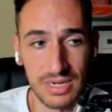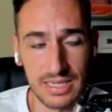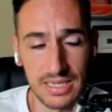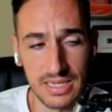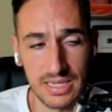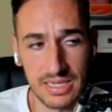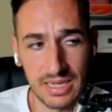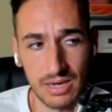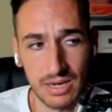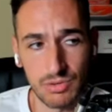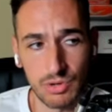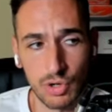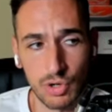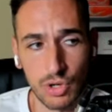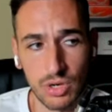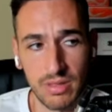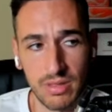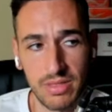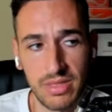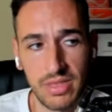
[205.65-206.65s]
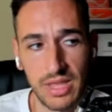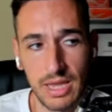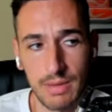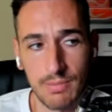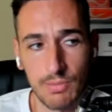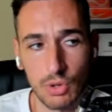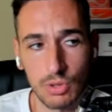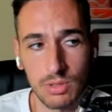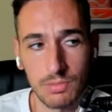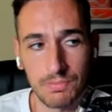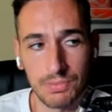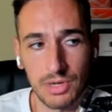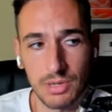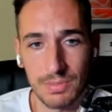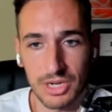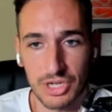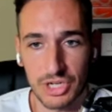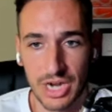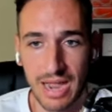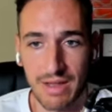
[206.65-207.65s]
This is a recurring theme on pretty
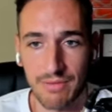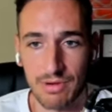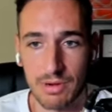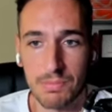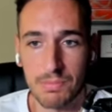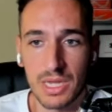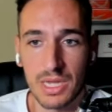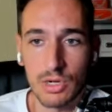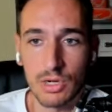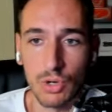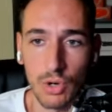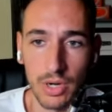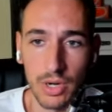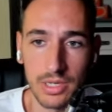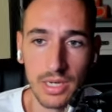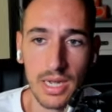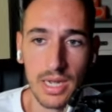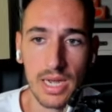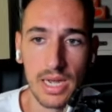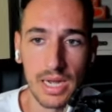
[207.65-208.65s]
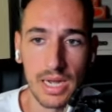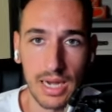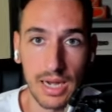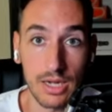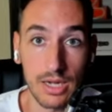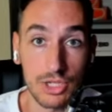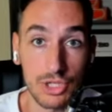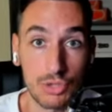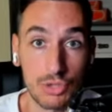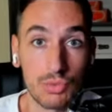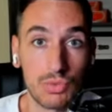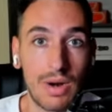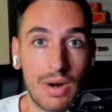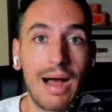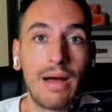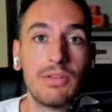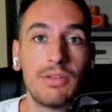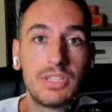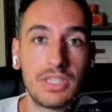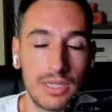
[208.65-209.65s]
much every meme coin
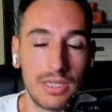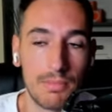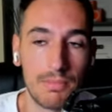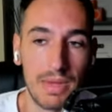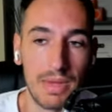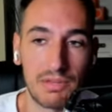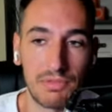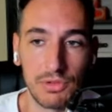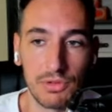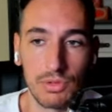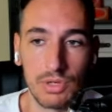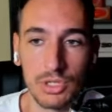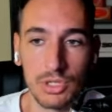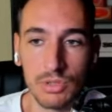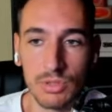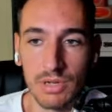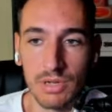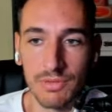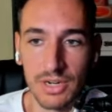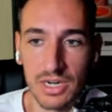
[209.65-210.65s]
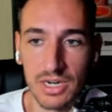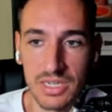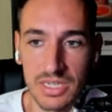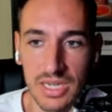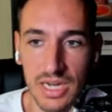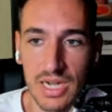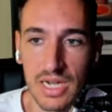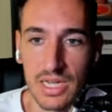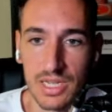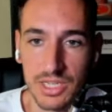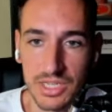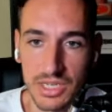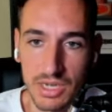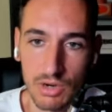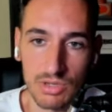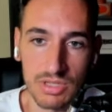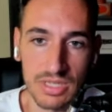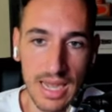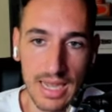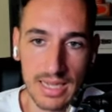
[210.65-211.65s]
surrounding the Matt Furie universe. Zero
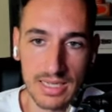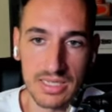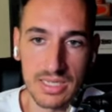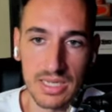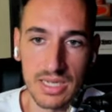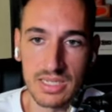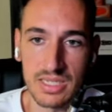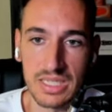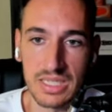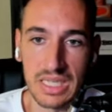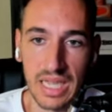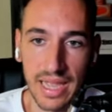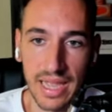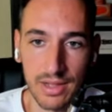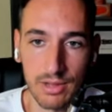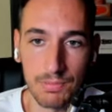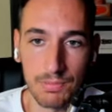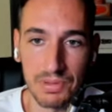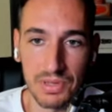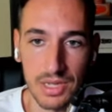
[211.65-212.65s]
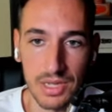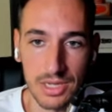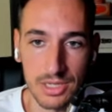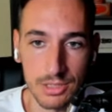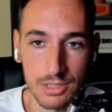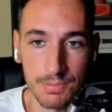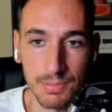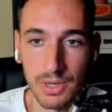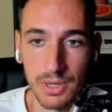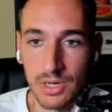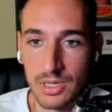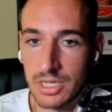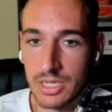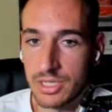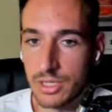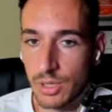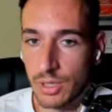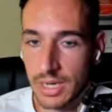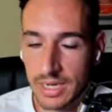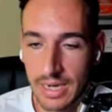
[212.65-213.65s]
taxes. The LP is burned.
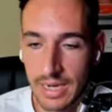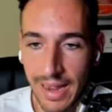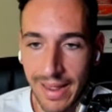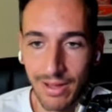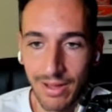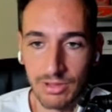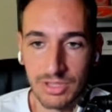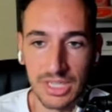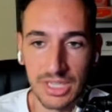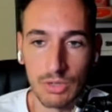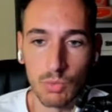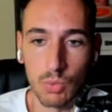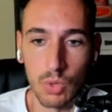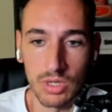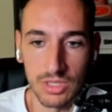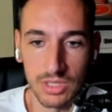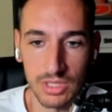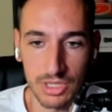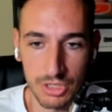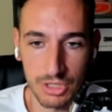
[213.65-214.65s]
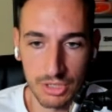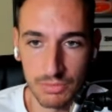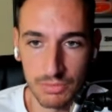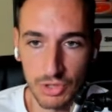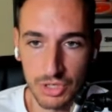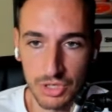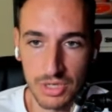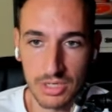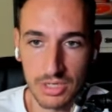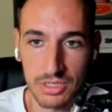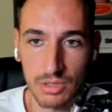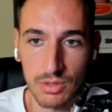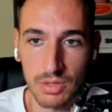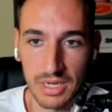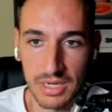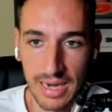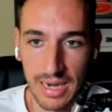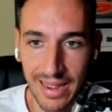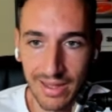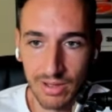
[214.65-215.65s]
It's looking healthy. Wallet distribution is
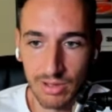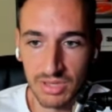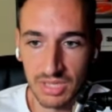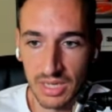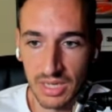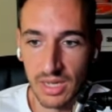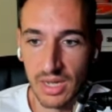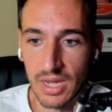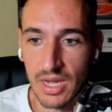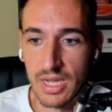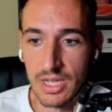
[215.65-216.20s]
looking healthy.